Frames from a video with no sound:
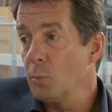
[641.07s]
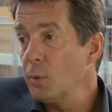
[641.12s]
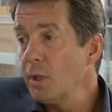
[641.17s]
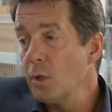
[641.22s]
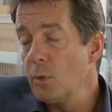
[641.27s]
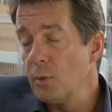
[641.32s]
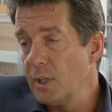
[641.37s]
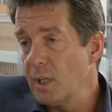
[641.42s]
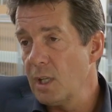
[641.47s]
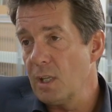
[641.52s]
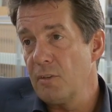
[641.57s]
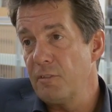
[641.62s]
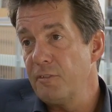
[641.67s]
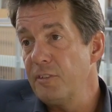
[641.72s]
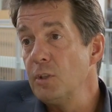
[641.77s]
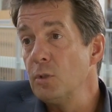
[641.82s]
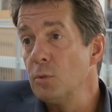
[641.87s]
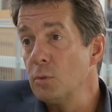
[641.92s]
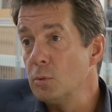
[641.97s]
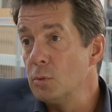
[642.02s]
We only had a
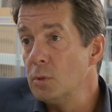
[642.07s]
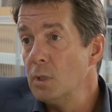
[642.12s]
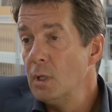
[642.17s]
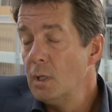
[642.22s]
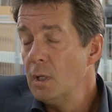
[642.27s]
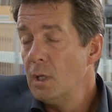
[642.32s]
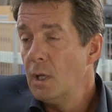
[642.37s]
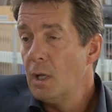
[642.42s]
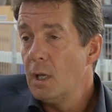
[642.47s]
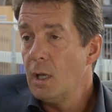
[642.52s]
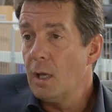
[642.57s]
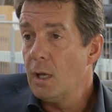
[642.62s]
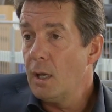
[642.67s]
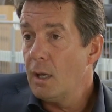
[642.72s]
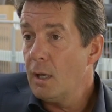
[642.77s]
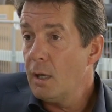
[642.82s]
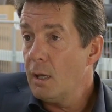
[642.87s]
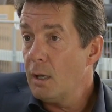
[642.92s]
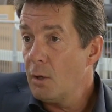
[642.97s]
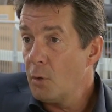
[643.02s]
few
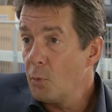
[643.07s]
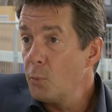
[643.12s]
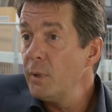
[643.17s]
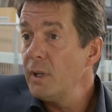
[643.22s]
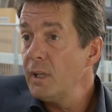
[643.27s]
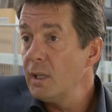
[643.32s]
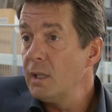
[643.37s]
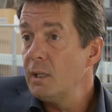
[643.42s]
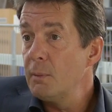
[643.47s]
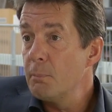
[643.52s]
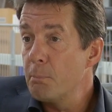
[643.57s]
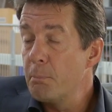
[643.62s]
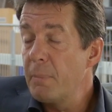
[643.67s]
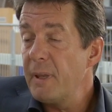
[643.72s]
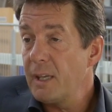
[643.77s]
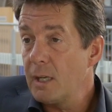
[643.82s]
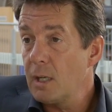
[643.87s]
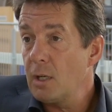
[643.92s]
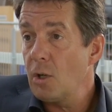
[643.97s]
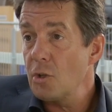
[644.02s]
really
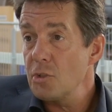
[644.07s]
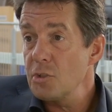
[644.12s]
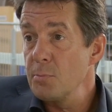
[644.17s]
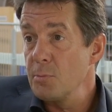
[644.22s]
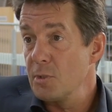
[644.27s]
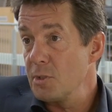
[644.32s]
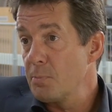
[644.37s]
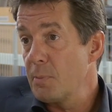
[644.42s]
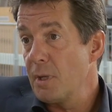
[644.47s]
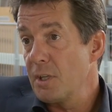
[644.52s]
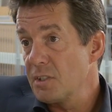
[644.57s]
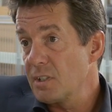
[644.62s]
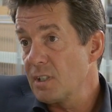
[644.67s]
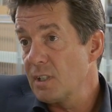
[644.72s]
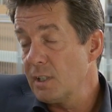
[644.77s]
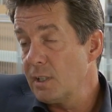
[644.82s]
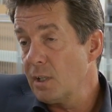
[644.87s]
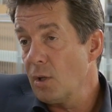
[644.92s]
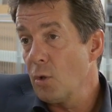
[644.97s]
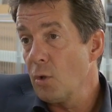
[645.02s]
big customers
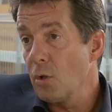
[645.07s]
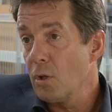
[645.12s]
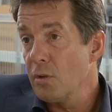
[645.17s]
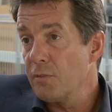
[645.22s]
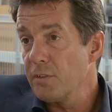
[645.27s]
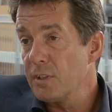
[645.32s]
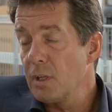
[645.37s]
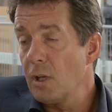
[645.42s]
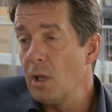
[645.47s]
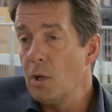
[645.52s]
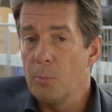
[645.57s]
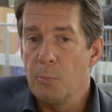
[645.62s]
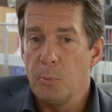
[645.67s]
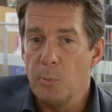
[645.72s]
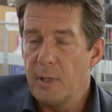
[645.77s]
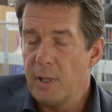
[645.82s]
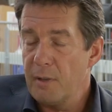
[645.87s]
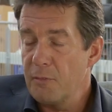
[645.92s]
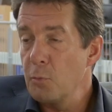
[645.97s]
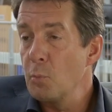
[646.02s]
basically all over the globe.
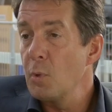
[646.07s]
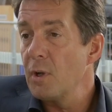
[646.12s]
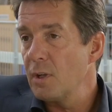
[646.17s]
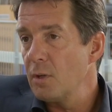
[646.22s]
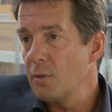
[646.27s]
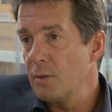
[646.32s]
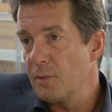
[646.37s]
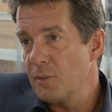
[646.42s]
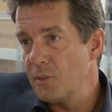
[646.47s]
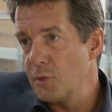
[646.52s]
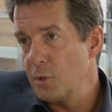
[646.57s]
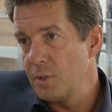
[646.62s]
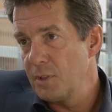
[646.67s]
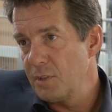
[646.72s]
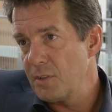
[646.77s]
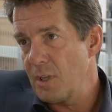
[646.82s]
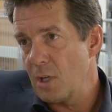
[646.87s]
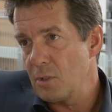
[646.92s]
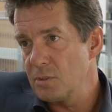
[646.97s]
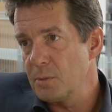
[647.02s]
We have
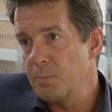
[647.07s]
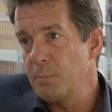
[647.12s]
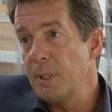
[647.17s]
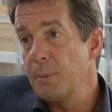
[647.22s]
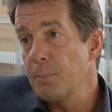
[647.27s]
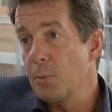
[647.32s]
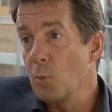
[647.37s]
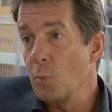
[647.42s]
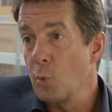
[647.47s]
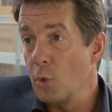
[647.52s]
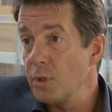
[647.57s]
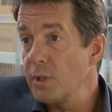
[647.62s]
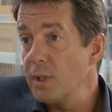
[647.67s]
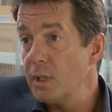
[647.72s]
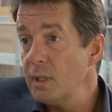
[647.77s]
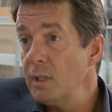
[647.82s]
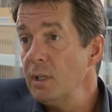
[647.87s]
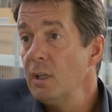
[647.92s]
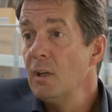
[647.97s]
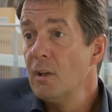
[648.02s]
130,000 people
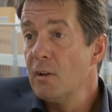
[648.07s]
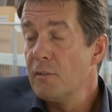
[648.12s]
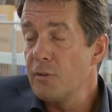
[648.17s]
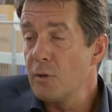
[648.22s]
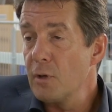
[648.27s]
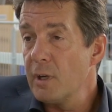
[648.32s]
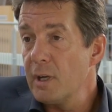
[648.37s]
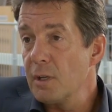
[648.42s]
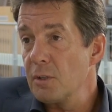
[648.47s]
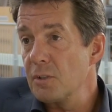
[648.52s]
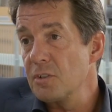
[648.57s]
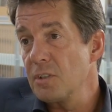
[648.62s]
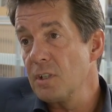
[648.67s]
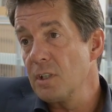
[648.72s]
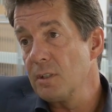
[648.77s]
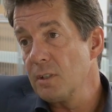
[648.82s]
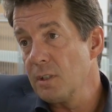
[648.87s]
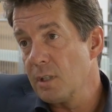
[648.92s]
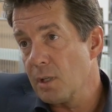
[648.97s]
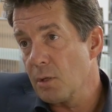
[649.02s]
working for
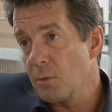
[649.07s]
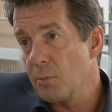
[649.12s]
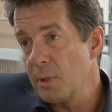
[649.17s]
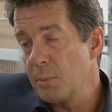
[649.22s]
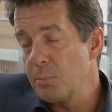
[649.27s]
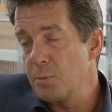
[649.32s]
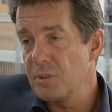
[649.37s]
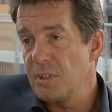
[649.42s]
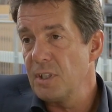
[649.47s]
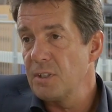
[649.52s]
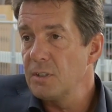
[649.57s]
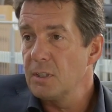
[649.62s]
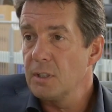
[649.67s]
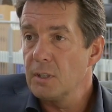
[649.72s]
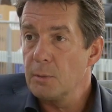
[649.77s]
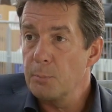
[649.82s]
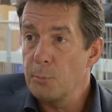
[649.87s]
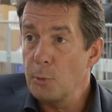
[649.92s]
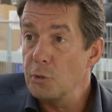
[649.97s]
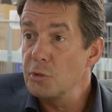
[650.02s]
Ericsson. They're
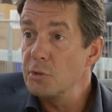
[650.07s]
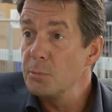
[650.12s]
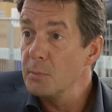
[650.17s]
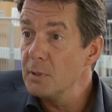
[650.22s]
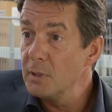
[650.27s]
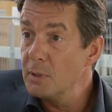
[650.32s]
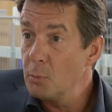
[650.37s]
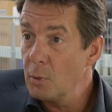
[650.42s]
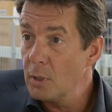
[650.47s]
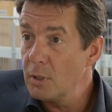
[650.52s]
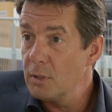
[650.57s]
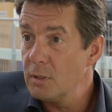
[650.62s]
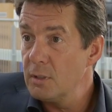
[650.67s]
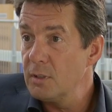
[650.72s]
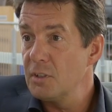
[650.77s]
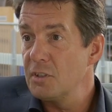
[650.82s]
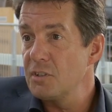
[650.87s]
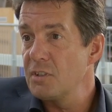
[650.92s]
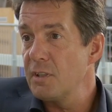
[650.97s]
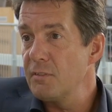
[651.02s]
representing approximately
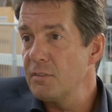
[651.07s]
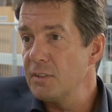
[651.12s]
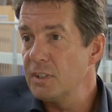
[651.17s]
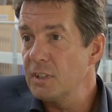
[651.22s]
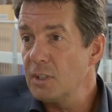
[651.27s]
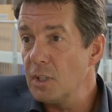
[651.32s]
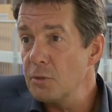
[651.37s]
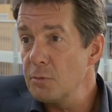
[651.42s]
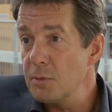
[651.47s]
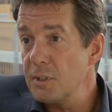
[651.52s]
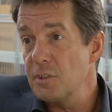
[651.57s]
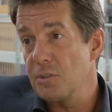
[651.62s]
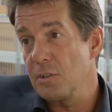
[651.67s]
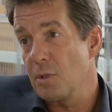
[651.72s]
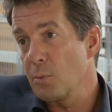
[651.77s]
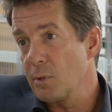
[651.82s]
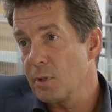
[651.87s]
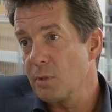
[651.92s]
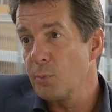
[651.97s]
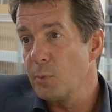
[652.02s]
170 countries,
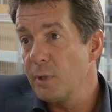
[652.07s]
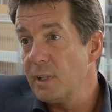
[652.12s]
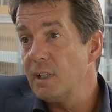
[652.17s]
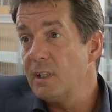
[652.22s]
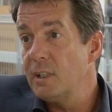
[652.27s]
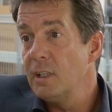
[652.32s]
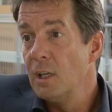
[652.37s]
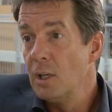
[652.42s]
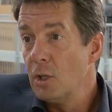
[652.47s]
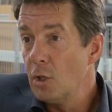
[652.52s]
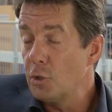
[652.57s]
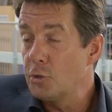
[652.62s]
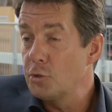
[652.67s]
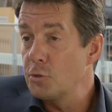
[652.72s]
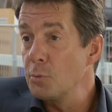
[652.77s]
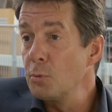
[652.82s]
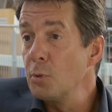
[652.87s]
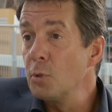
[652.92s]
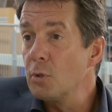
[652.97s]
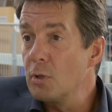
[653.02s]
so we're really a
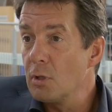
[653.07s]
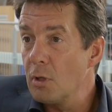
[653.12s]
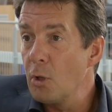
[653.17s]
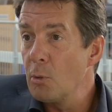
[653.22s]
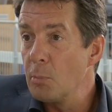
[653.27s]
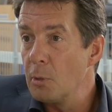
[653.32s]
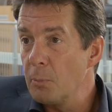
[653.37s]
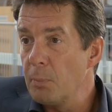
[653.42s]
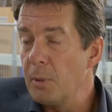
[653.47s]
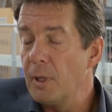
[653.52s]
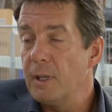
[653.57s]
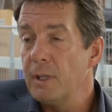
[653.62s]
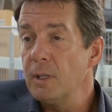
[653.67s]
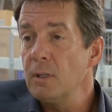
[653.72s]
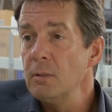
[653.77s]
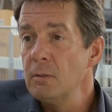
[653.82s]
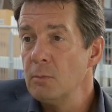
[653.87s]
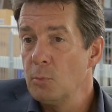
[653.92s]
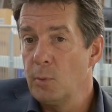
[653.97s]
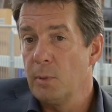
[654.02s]
true global
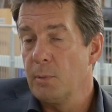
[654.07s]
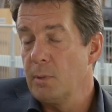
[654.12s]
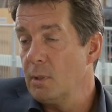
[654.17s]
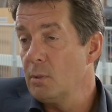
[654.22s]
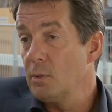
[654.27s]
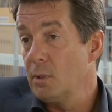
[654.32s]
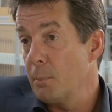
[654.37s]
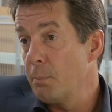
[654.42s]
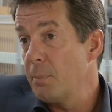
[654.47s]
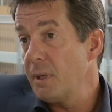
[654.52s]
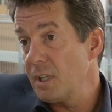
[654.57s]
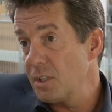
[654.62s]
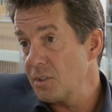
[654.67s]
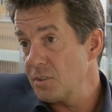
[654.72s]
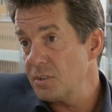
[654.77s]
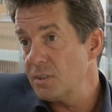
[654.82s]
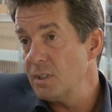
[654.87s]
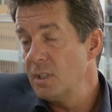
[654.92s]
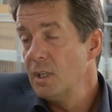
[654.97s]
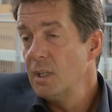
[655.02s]
player. We're the
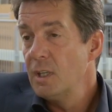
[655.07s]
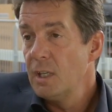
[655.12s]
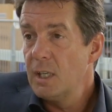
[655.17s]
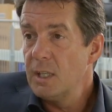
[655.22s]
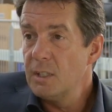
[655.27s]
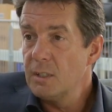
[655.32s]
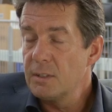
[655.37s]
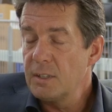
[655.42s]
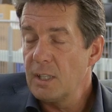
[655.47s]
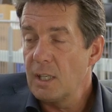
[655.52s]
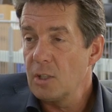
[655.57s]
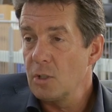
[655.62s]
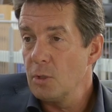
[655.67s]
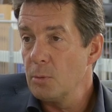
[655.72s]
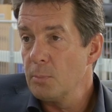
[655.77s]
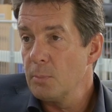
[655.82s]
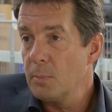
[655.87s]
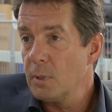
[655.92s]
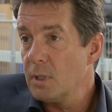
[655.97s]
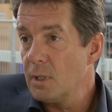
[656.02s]
biggest in the
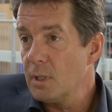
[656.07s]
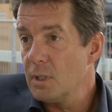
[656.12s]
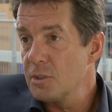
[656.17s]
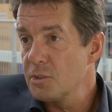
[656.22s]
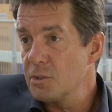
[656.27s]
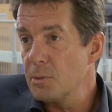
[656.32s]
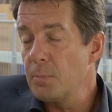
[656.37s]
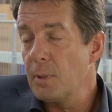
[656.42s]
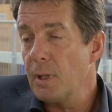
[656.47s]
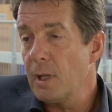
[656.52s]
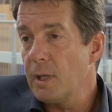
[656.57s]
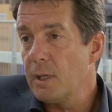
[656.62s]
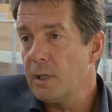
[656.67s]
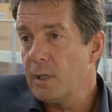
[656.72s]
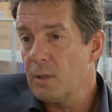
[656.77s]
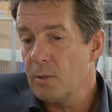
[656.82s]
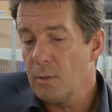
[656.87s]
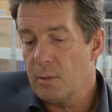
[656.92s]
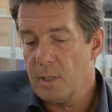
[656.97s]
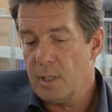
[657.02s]
telecom
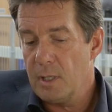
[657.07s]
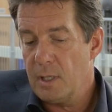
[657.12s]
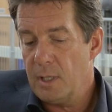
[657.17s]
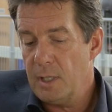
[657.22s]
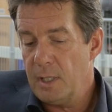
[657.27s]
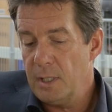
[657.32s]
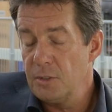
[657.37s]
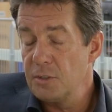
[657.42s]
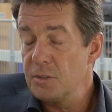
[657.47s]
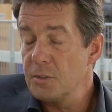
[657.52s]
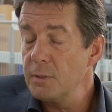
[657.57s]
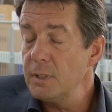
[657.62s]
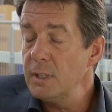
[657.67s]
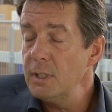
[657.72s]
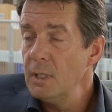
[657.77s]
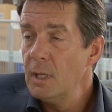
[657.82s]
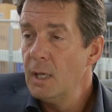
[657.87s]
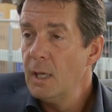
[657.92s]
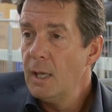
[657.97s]
supplier industry.